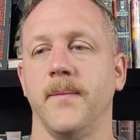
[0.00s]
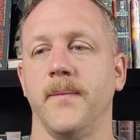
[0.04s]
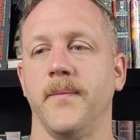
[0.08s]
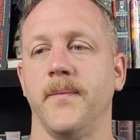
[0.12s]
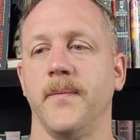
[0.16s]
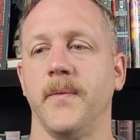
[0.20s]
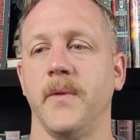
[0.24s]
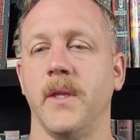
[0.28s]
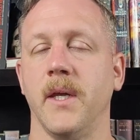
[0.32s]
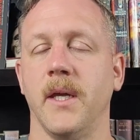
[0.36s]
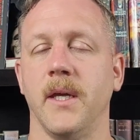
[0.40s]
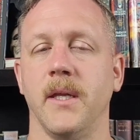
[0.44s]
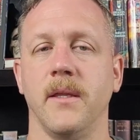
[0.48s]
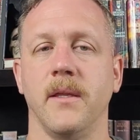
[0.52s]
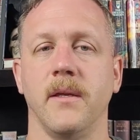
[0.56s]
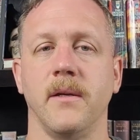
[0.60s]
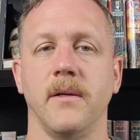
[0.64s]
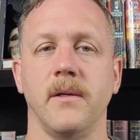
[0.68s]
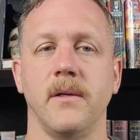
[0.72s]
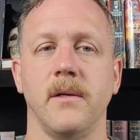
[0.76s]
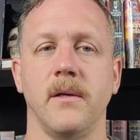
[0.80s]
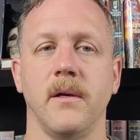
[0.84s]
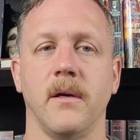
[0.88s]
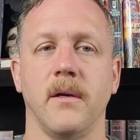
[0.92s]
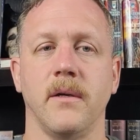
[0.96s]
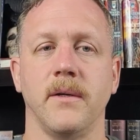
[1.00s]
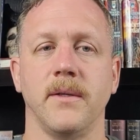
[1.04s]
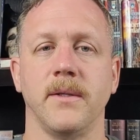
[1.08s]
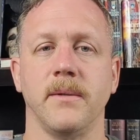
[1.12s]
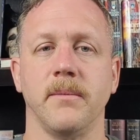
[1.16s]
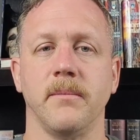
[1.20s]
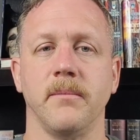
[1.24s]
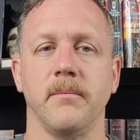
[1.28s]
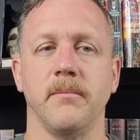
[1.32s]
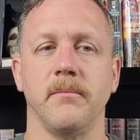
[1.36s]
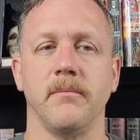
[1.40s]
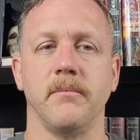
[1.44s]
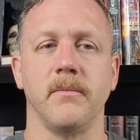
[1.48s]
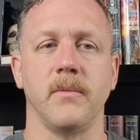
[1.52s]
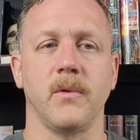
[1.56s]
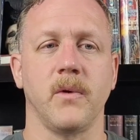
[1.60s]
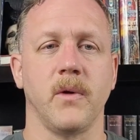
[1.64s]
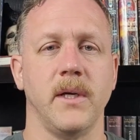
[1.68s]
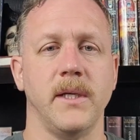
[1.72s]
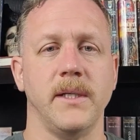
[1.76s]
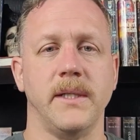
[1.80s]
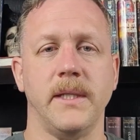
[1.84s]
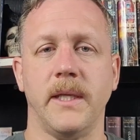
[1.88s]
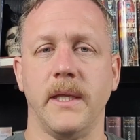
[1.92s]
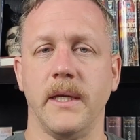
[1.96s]
then there are some
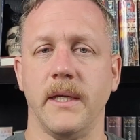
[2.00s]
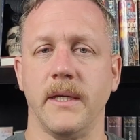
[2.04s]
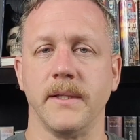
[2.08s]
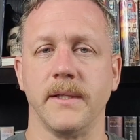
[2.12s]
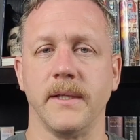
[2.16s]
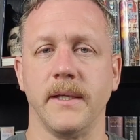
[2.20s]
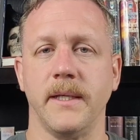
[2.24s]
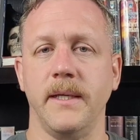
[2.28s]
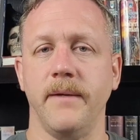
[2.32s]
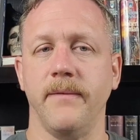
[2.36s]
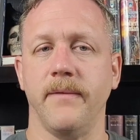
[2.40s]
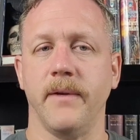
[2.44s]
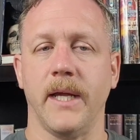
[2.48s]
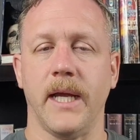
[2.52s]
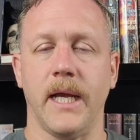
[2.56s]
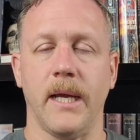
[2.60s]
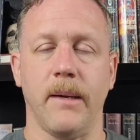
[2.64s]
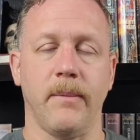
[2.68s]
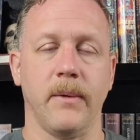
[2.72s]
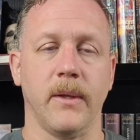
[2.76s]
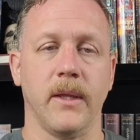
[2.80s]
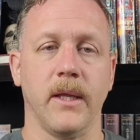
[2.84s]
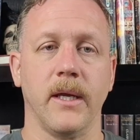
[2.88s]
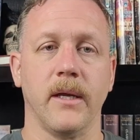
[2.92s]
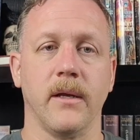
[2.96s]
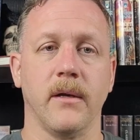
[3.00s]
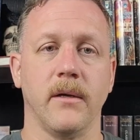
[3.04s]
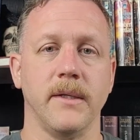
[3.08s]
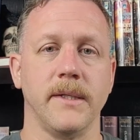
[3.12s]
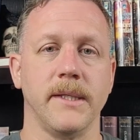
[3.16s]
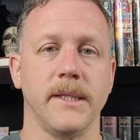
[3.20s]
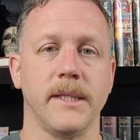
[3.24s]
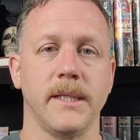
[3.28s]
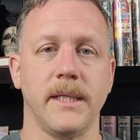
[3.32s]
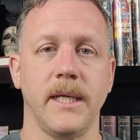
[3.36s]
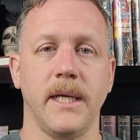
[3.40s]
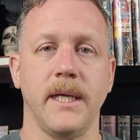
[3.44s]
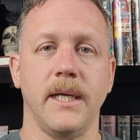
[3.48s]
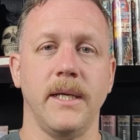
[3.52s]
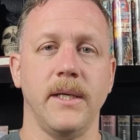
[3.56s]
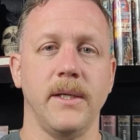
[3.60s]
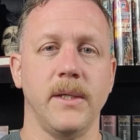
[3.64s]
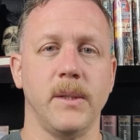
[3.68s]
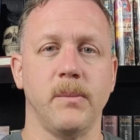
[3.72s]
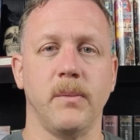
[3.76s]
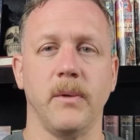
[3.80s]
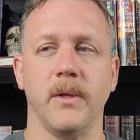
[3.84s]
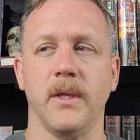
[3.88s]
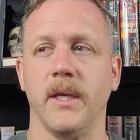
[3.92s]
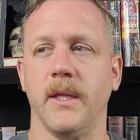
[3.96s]
crazy things that even happen like on
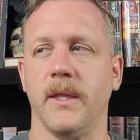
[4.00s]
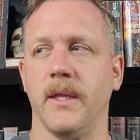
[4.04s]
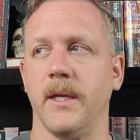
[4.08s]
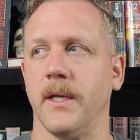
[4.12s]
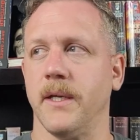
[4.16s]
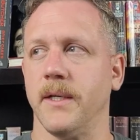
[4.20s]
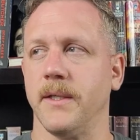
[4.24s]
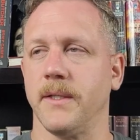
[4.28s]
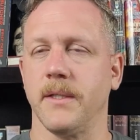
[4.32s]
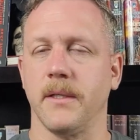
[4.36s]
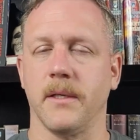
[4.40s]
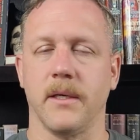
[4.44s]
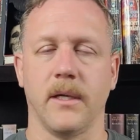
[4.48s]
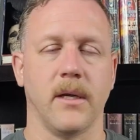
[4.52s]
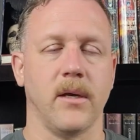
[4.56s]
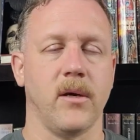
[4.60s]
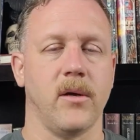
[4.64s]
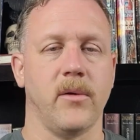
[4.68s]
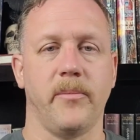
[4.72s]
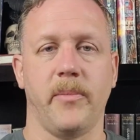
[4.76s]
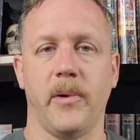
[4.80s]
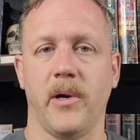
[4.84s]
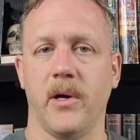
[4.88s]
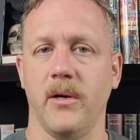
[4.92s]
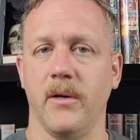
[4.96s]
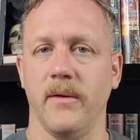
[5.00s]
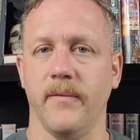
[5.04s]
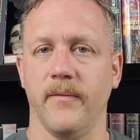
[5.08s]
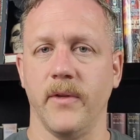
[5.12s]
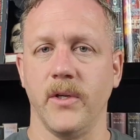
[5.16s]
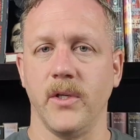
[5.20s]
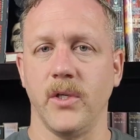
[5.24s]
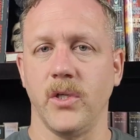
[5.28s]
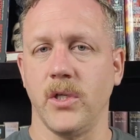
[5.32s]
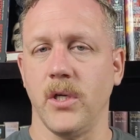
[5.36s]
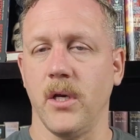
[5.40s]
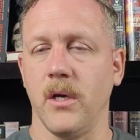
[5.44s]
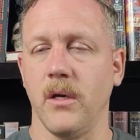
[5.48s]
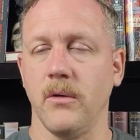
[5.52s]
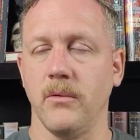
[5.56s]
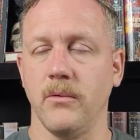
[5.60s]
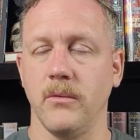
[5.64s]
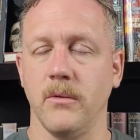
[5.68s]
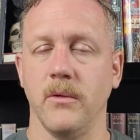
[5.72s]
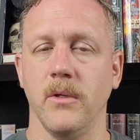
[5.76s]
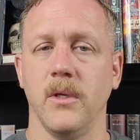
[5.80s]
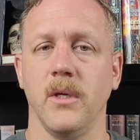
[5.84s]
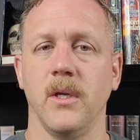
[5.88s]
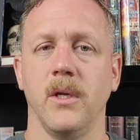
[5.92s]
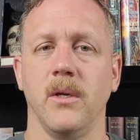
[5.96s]
stage, but they think it's like all part of the
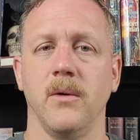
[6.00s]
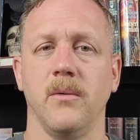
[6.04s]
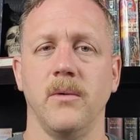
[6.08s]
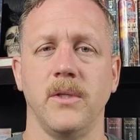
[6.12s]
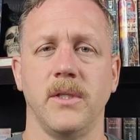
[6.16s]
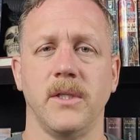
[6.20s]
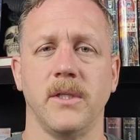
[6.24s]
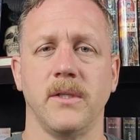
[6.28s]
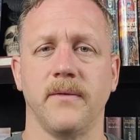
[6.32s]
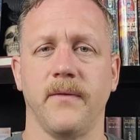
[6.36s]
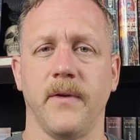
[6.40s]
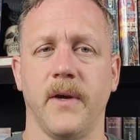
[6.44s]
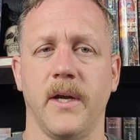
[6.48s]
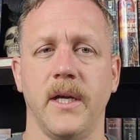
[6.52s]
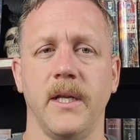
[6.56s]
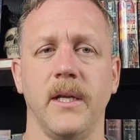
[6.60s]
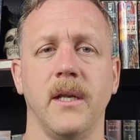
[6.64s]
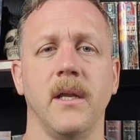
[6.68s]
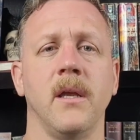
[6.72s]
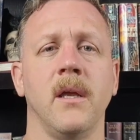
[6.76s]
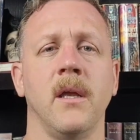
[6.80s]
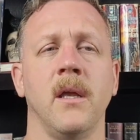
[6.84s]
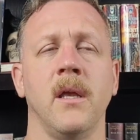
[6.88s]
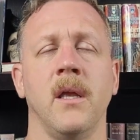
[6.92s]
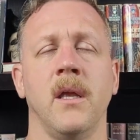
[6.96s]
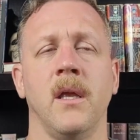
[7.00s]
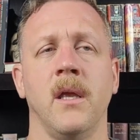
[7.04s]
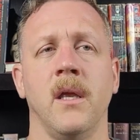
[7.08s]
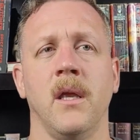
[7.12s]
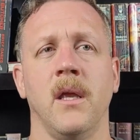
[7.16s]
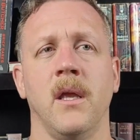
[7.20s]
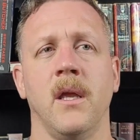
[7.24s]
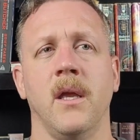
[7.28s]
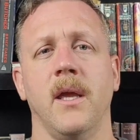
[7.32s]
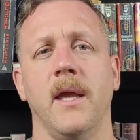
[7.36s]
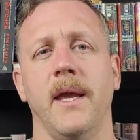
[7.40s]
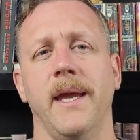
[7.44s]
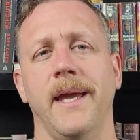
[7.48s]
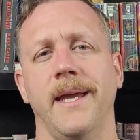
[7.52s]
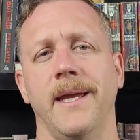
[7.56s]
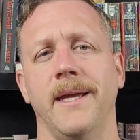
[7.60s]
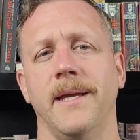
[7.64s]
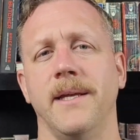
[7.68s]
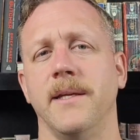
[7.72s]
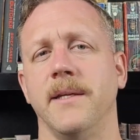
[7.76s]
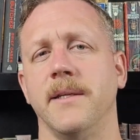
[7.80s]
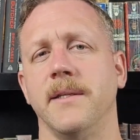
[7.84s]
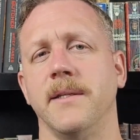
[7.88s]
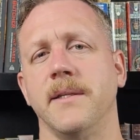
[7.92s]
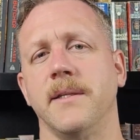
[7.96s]
show, which is fine.
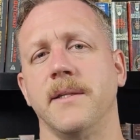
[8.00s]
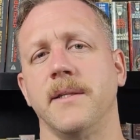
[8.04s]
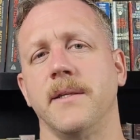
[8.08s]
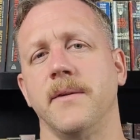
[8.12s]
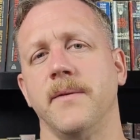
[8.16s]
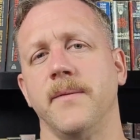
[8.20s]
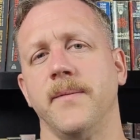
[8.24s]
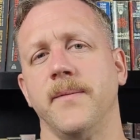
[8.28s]
And